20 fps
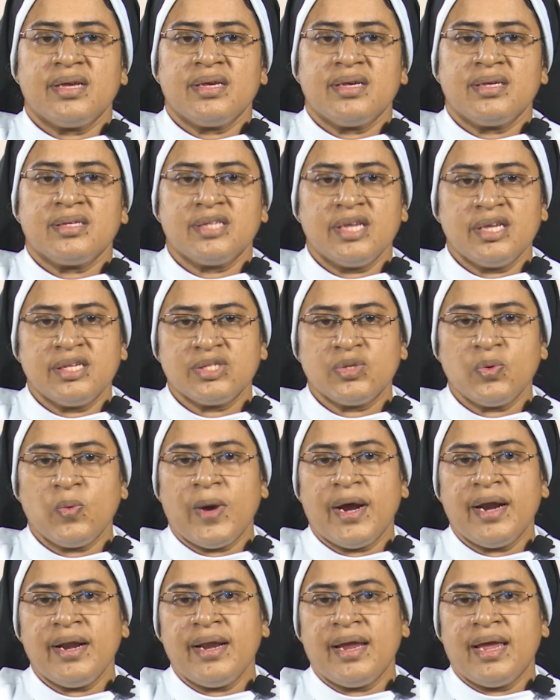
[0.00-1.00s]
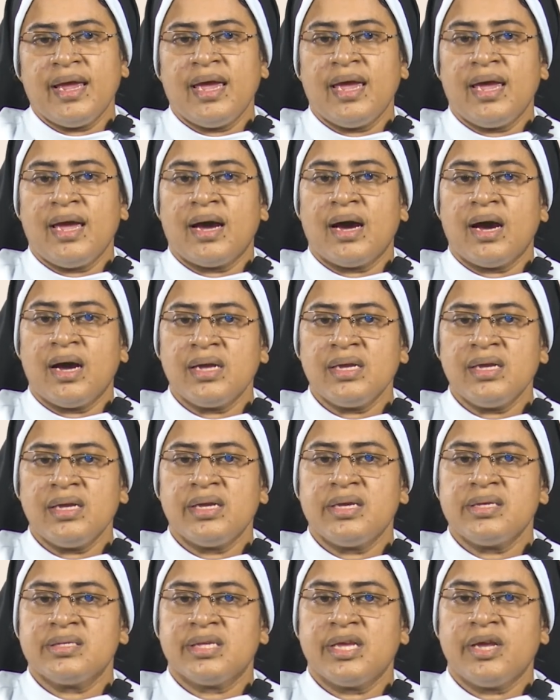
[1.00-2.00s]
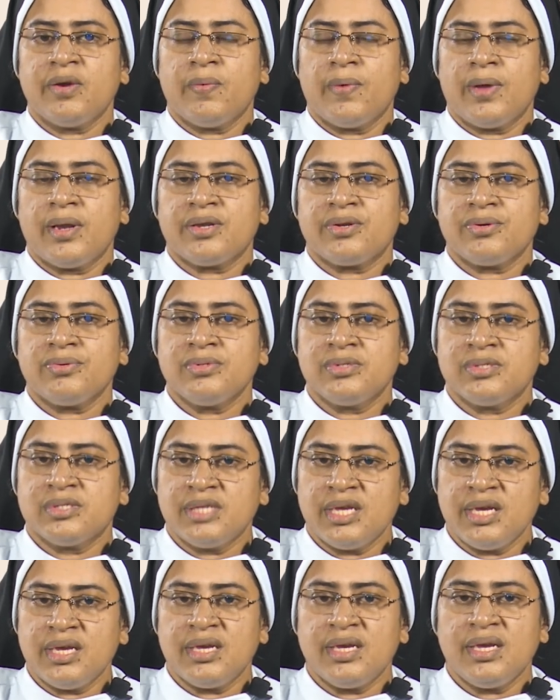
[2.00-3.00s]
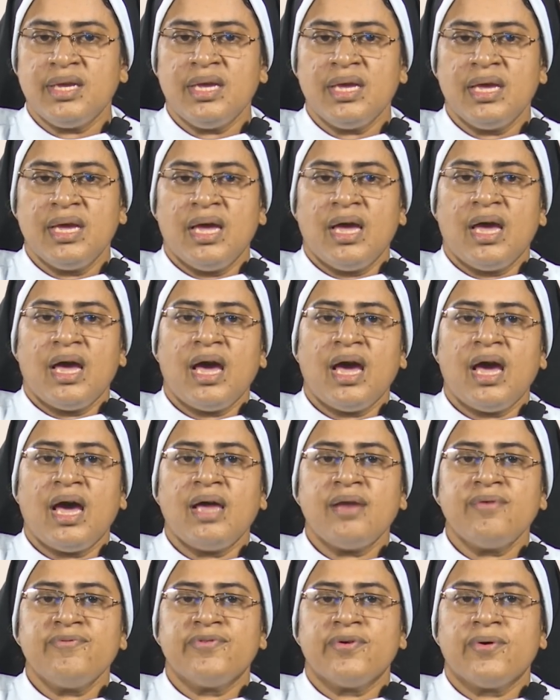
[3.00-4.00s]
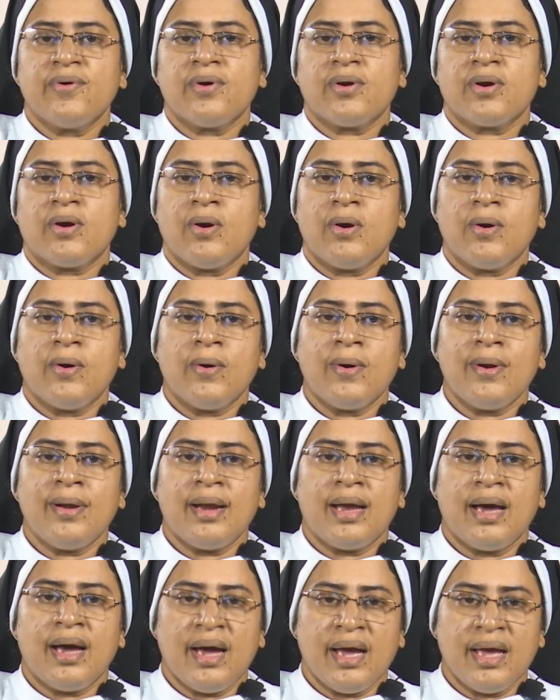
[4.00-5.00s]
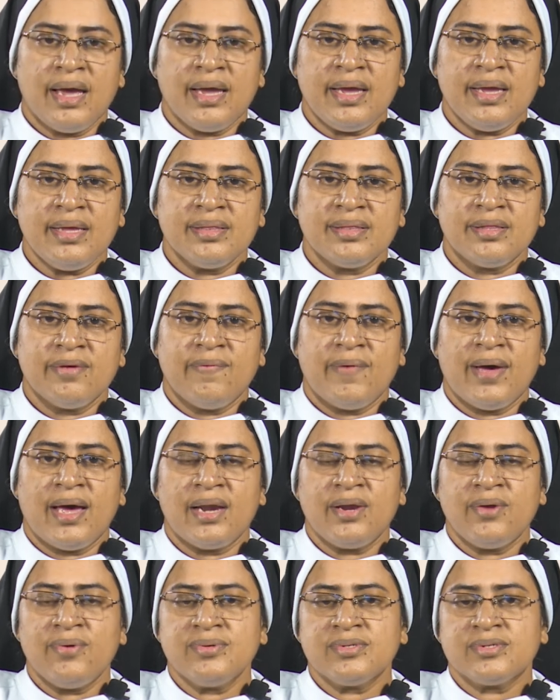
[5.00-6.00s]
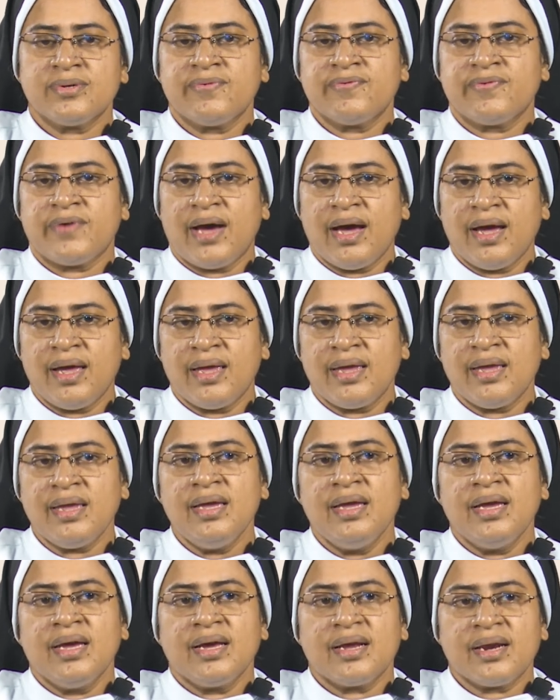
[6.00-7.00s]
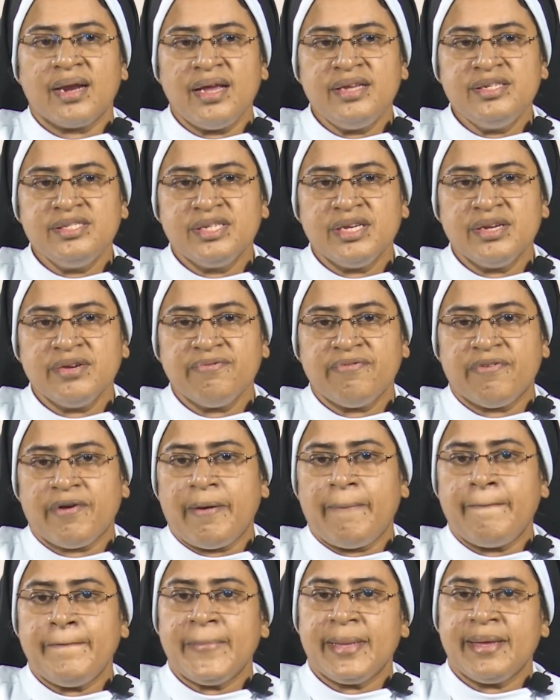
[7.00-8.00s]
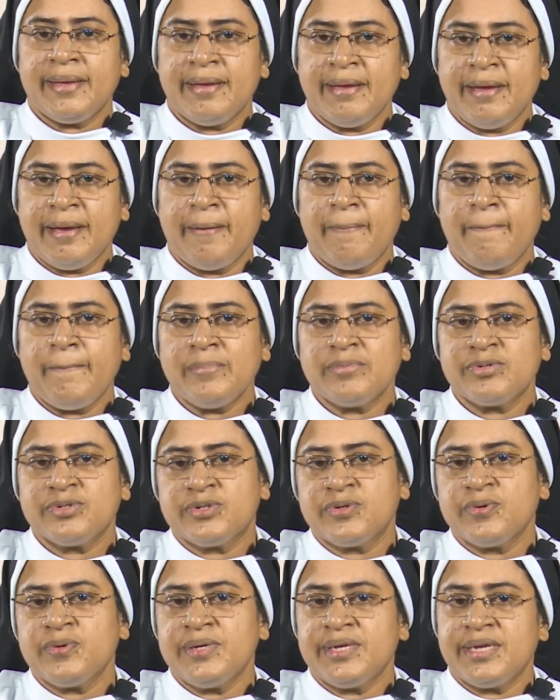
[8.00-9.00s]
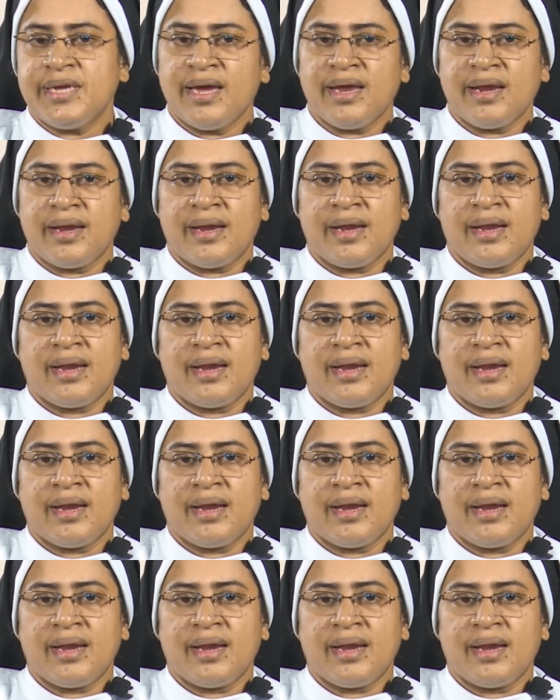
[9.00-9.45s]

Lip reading: Sixth one, a I is equal to c, and for all I, the values of I ranging from m to n.